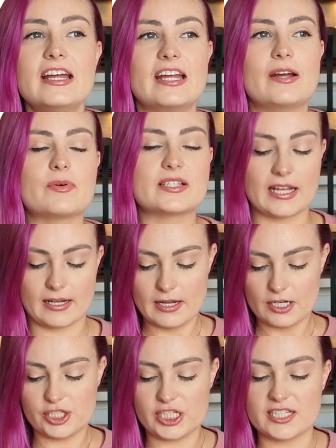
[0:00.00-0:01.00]
it was like
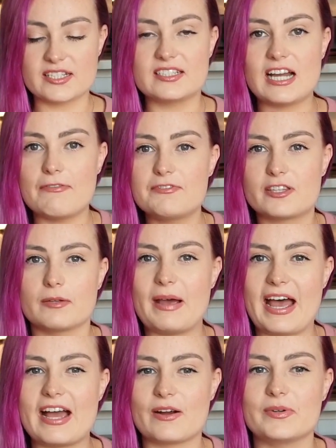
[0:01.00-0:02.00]
she stuffed the
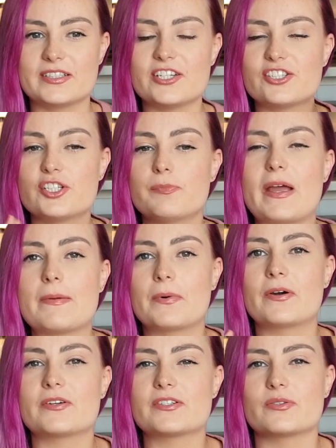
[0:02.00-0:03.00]
bag with tissue
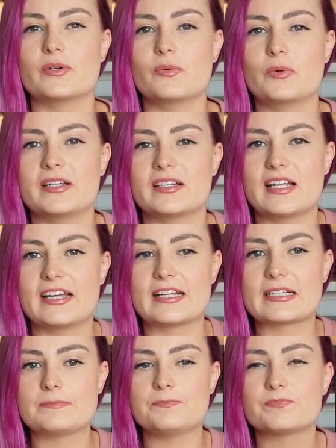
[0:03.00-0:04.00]
paper so it wouldn't
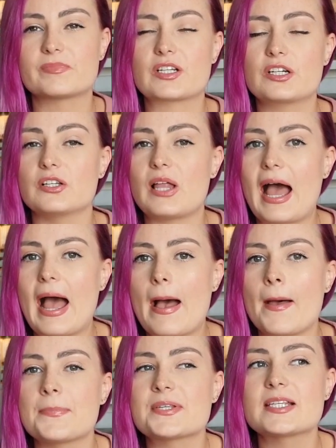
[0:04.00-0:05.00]
like
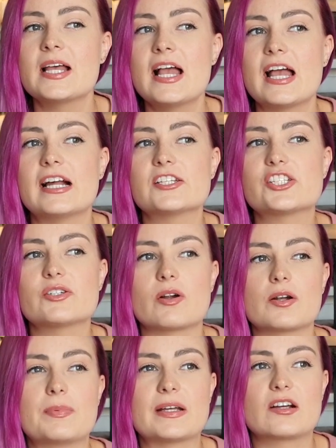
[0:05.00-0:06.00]
collapse and she
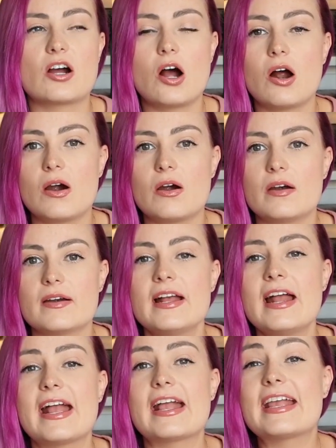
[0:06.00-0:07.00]
wrote a big card
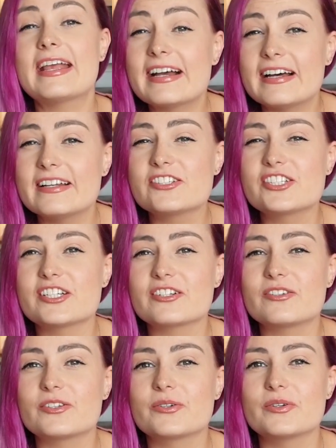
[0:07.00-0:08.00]
and she
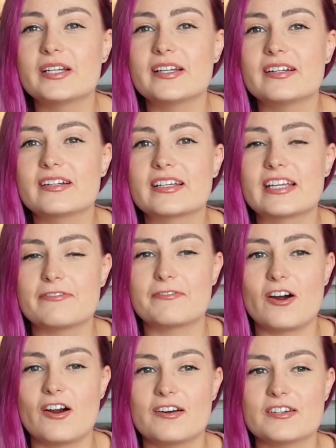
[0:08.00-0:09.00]
included gift
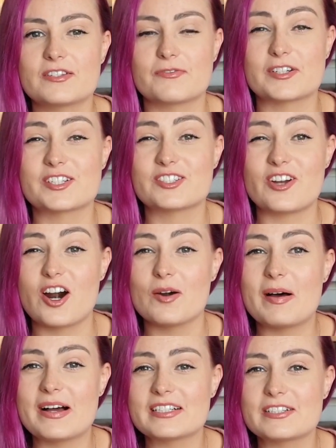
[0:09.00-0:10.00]
cards for
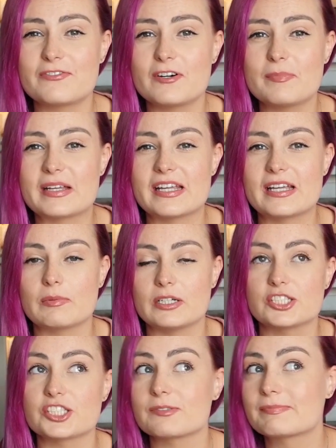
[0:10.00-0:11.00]
Starbucks for me,
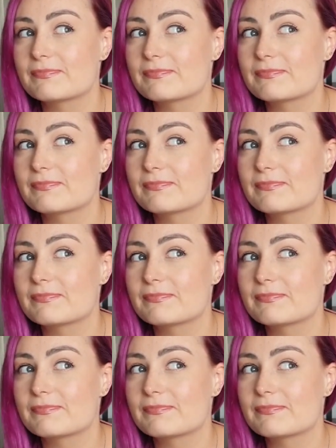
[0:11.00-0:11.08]
which